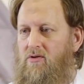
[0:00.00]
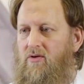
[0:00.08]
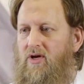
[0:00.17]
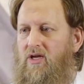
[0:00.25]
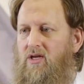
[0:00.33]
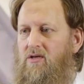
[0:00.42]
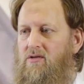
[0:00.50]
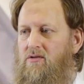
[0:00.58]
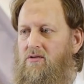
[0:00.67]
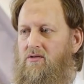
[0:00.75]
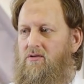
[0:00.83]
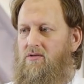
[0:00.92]
Right?
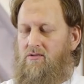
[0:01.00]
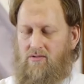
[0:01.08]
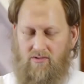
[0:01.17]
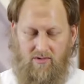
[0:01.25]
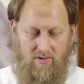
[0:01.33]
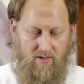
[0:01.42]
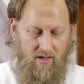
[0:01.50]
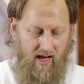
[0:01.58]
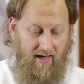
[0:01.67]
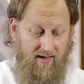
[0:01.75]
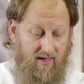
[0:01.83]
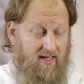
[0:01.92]
And